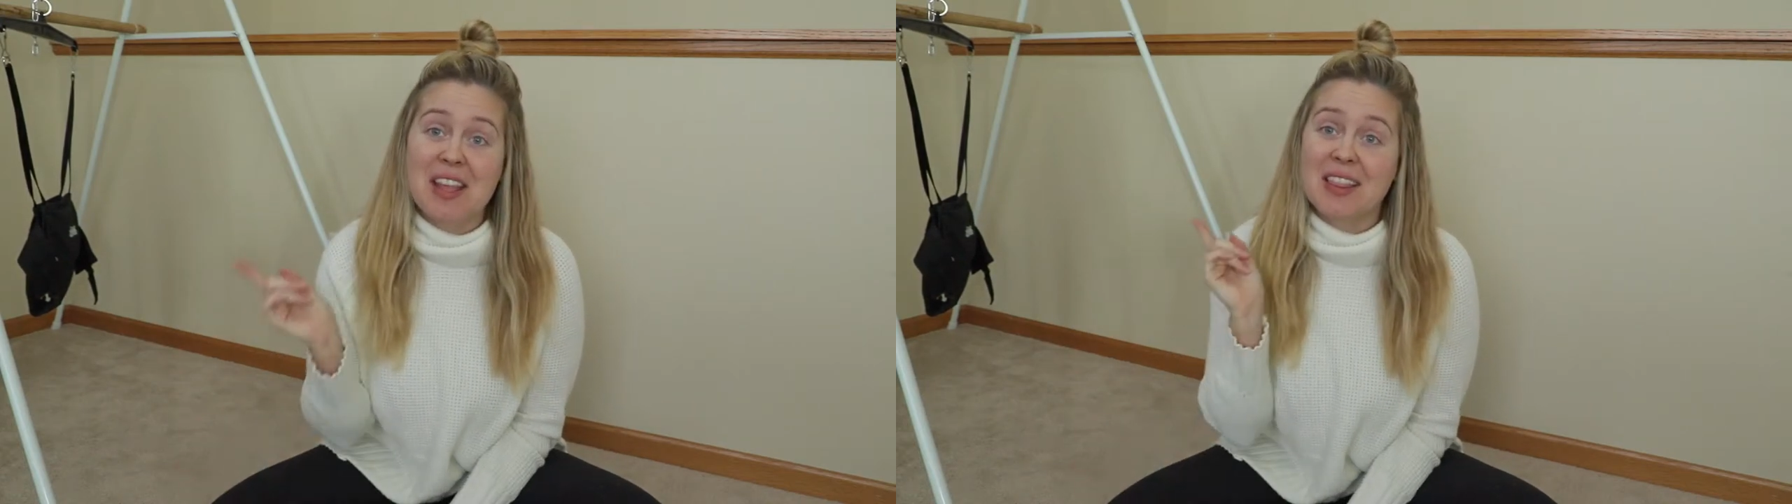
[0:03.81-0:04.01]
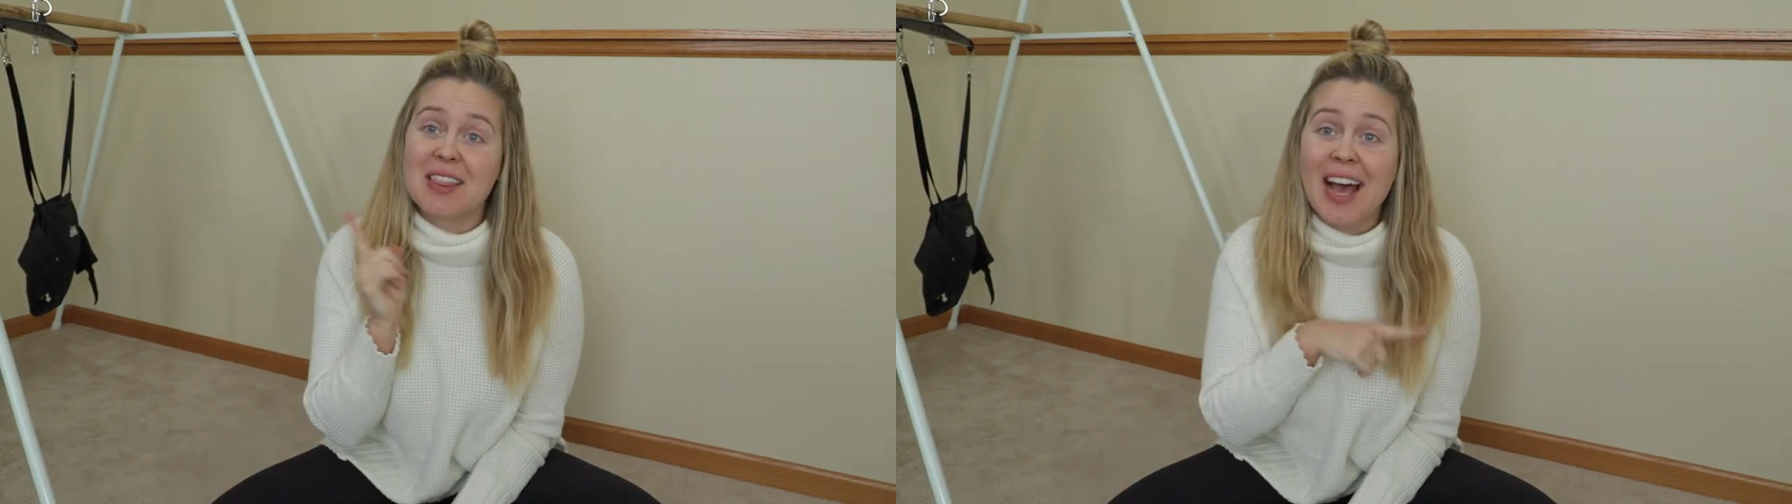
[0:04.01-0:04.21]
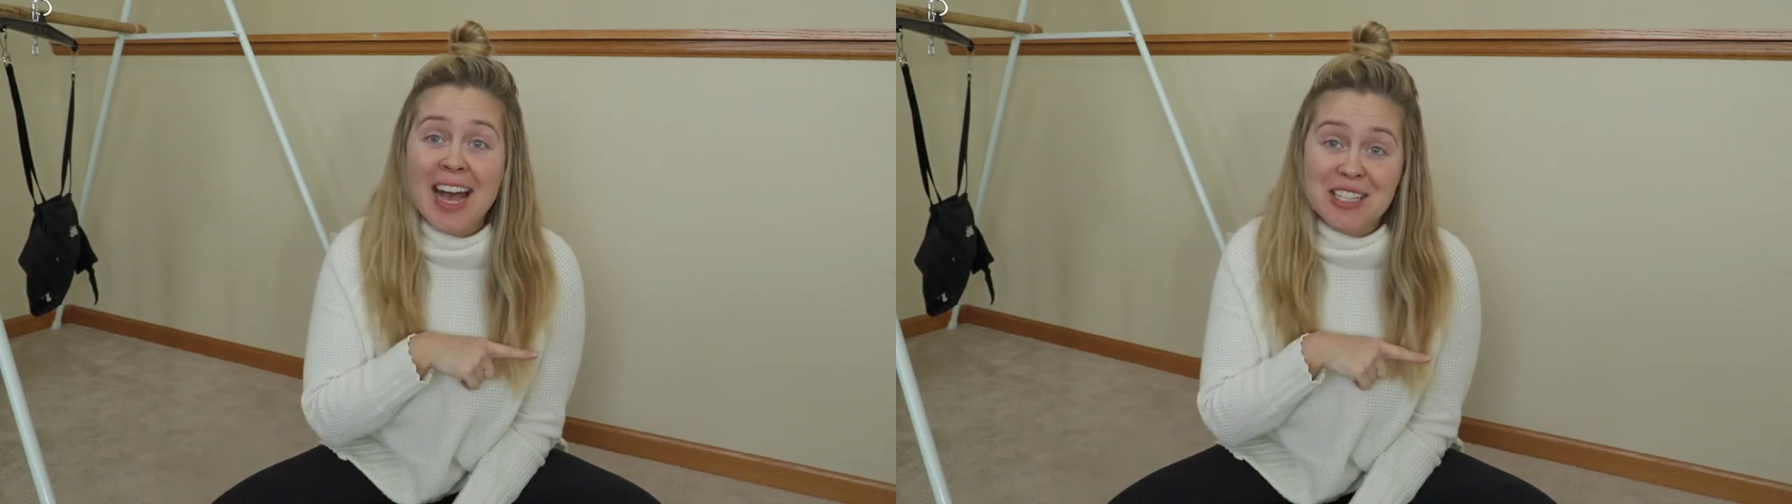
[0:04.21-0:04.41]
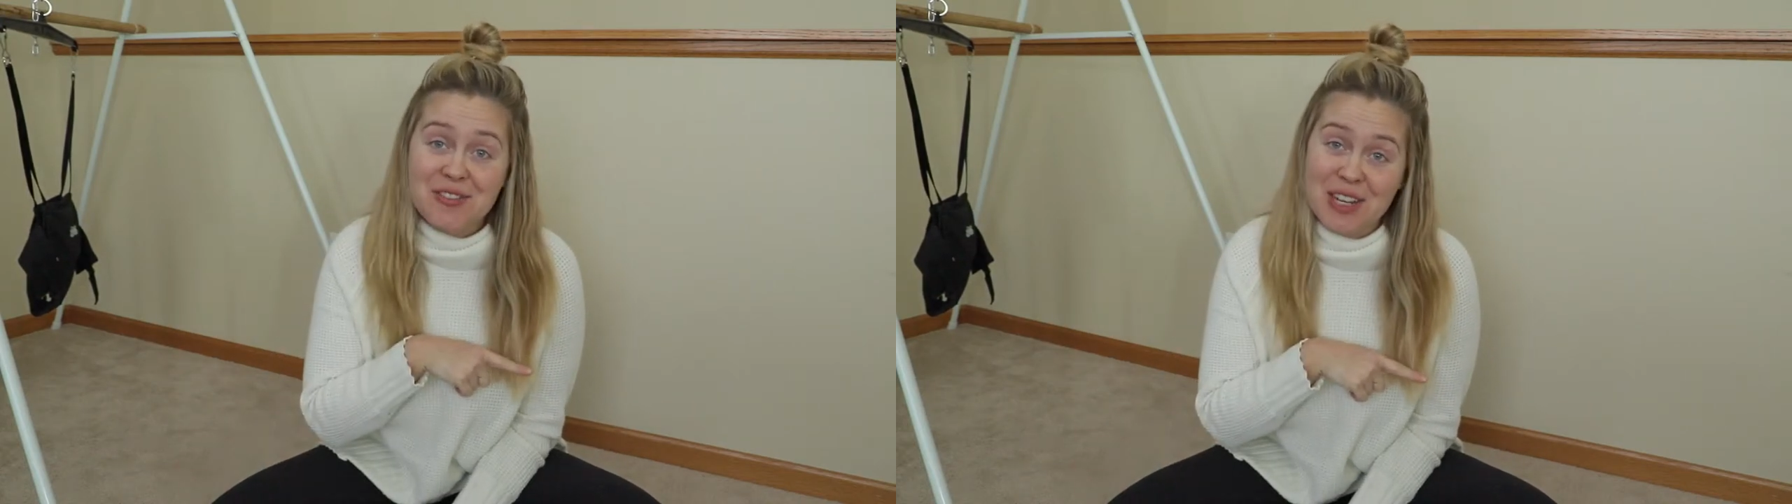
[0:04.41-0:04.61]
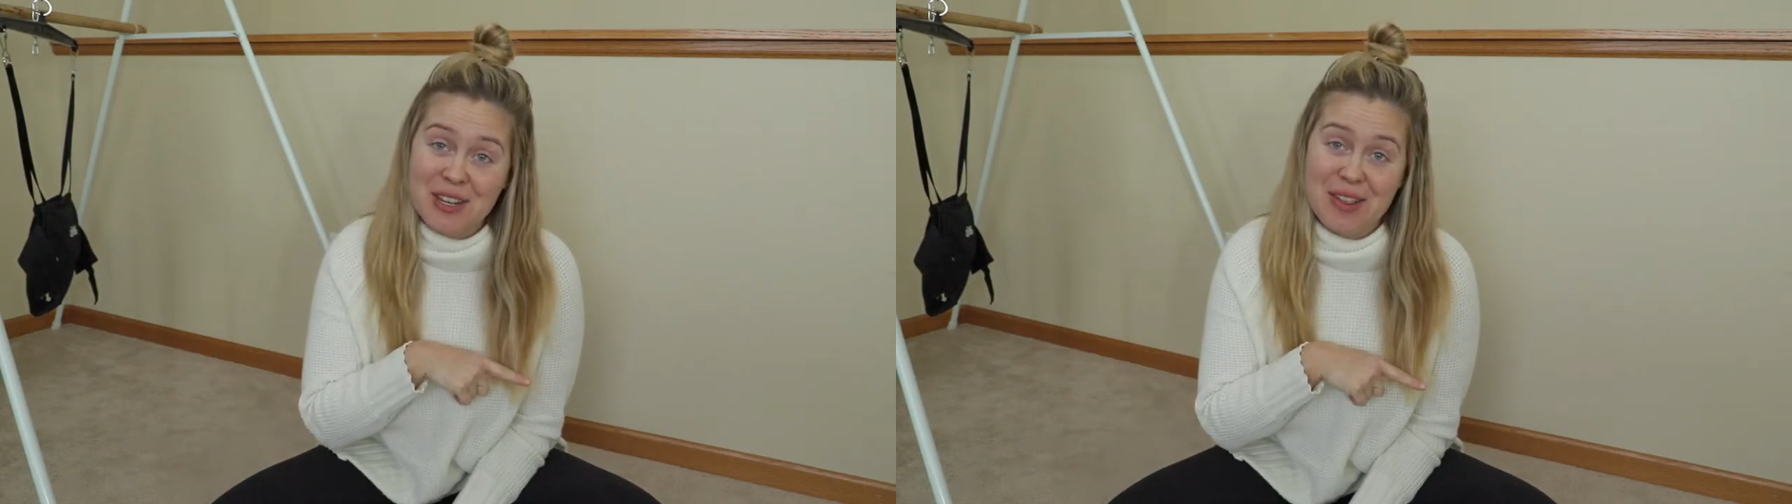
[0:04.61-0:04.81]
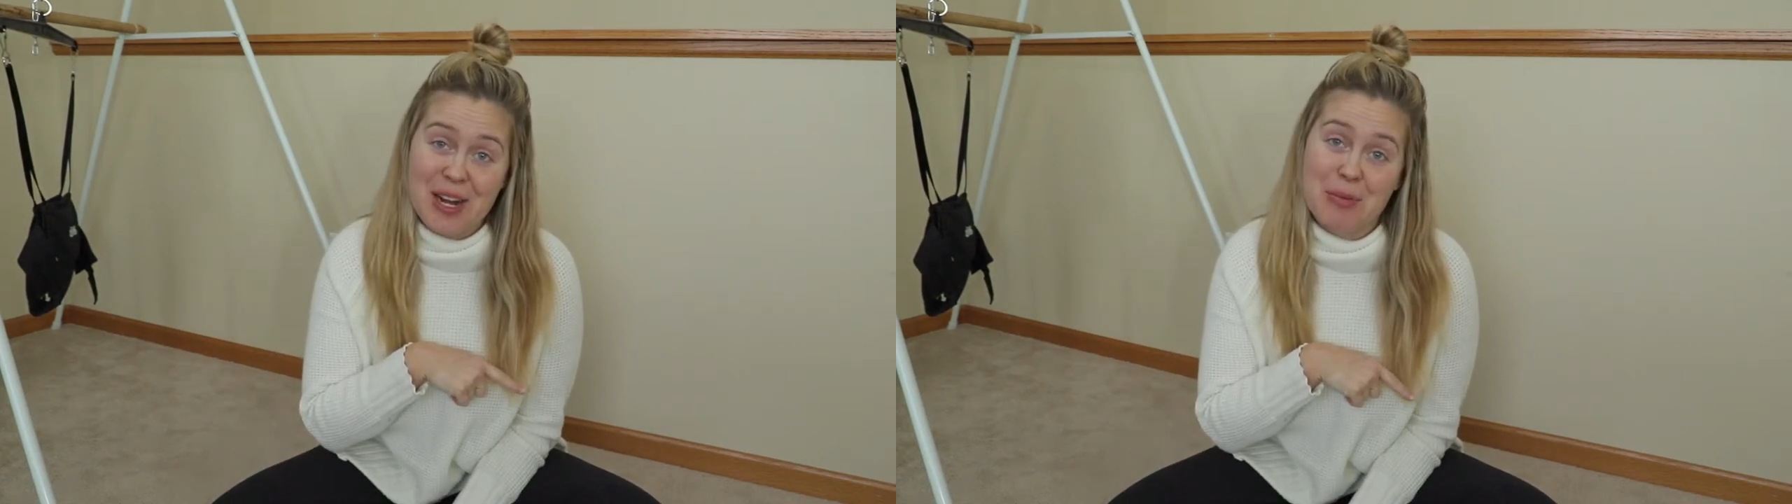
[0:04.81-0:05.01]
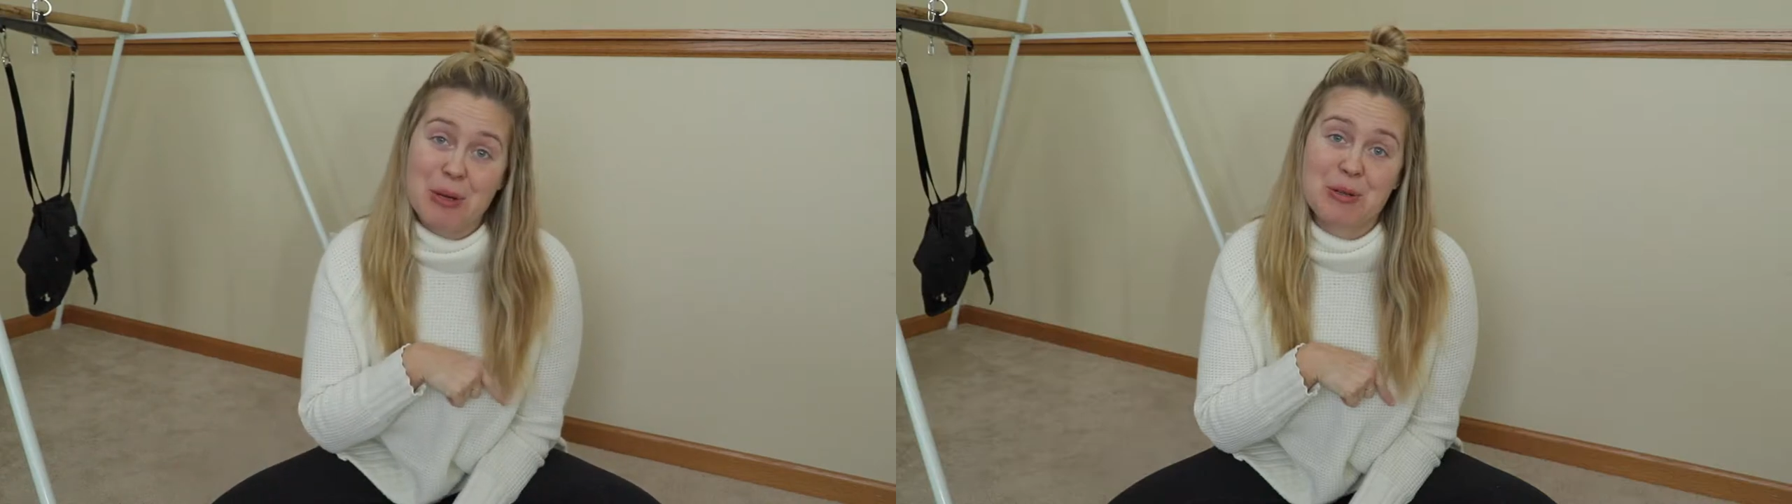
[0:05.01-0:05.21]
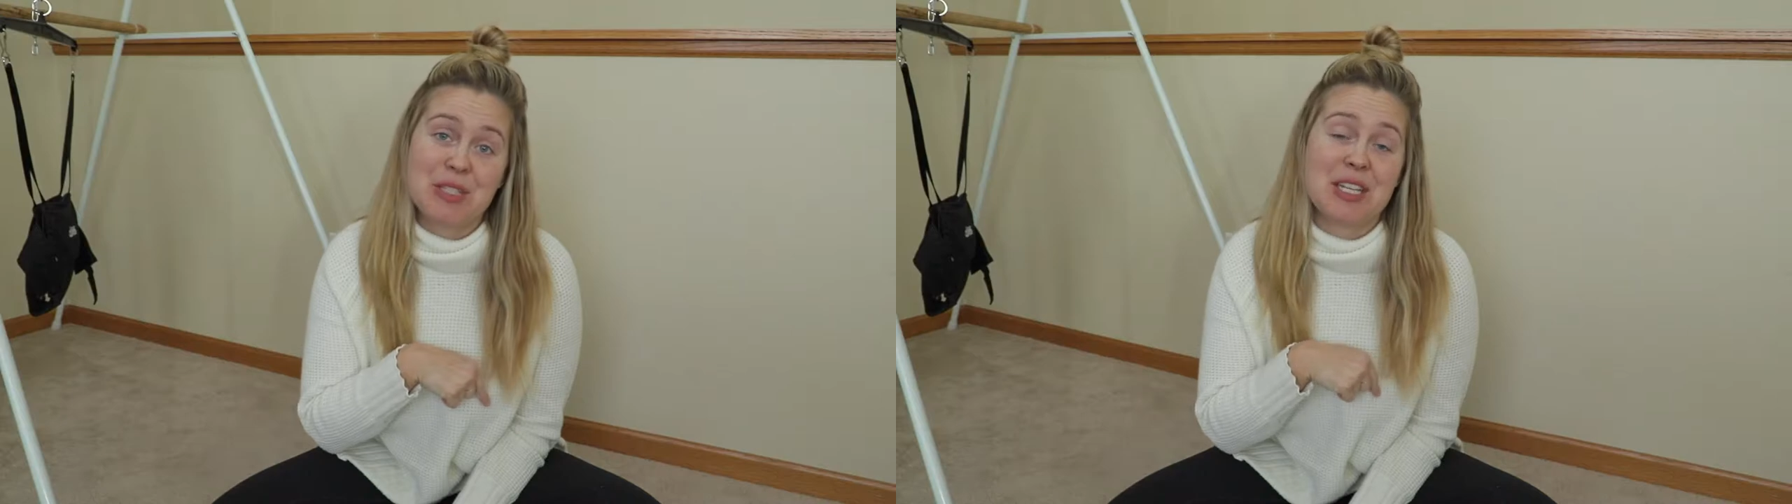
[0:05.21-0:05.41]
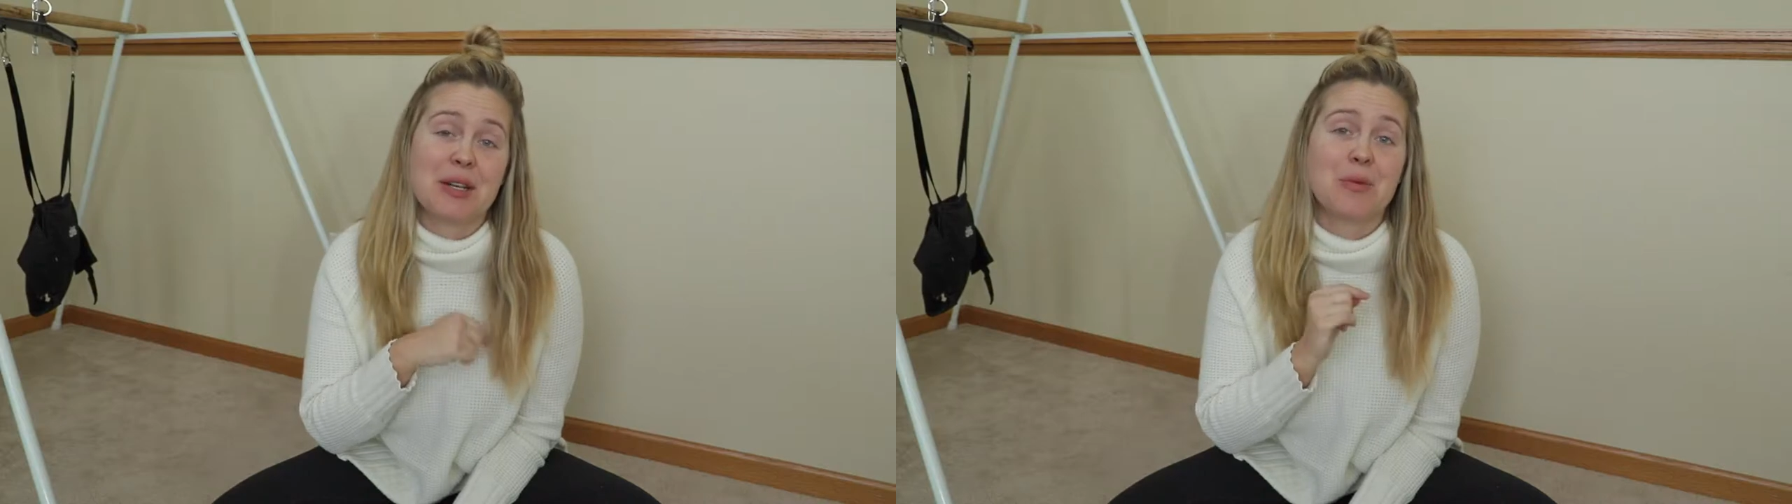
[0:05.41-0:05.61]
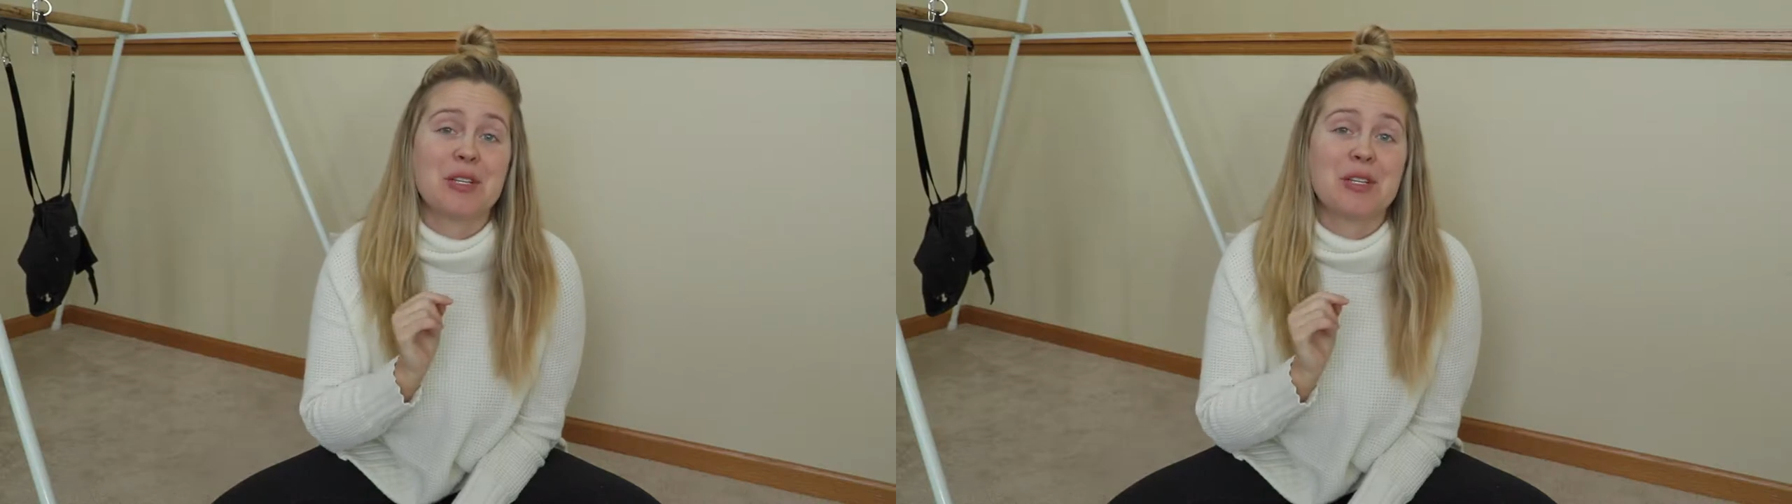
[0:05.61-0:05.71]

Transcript: The last video that I posted